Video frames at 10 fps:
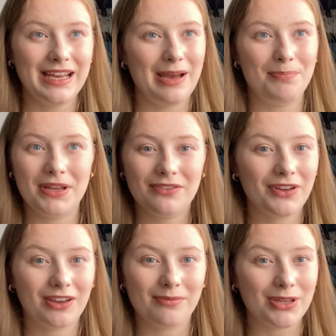a bit of a
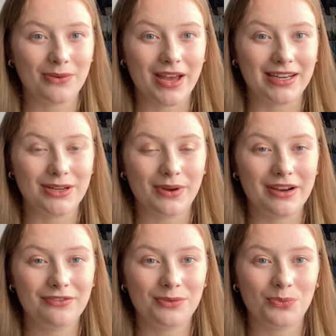commute anyway
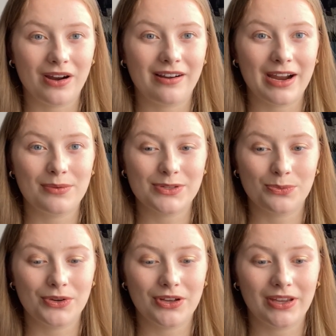from where I was
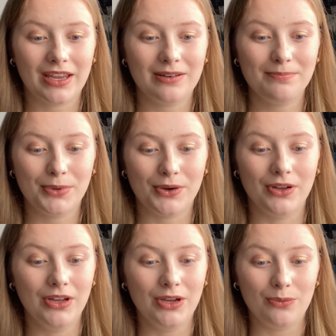working, but
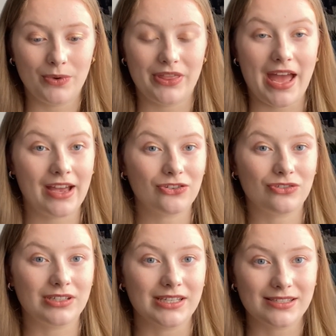with the extra
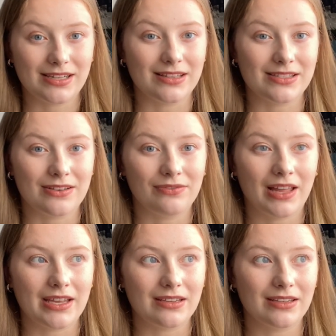distance of
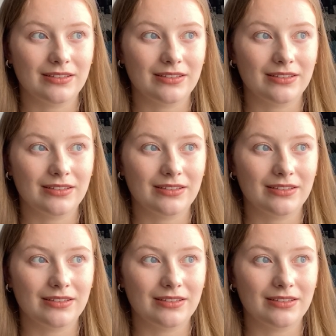it